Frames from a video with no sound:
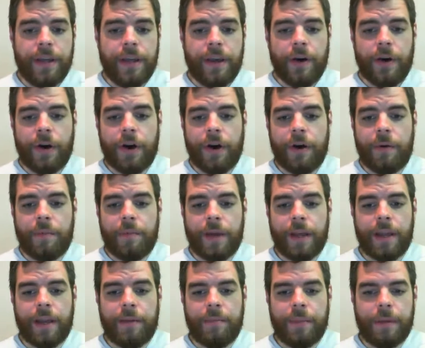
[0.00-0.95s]

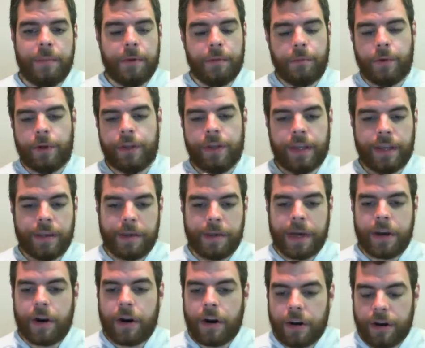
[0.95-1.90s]
and maybe one thing
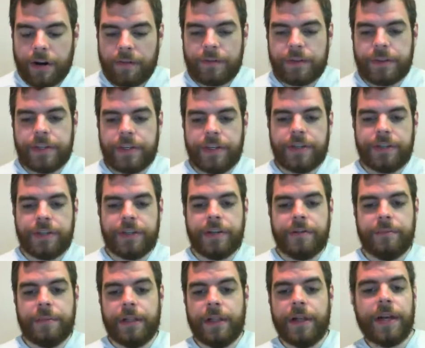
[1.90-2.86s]
about our conversation
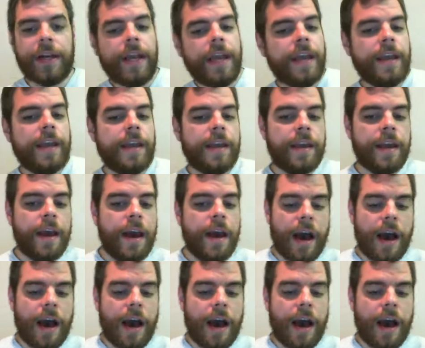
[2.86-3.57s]
and be like, hey,